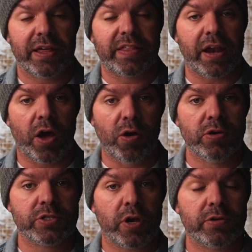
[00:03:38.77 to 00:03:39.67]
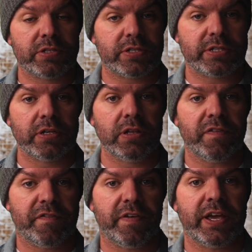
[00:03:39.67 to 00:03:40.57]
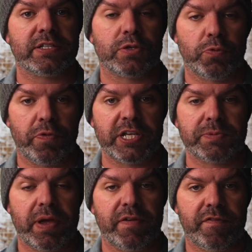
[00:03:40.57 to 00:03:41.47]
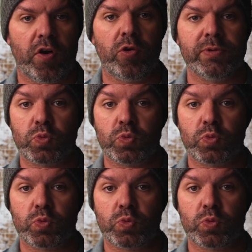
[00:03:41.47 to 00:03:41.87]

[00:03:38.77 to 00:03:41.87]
that ozone still affects the ResMed foam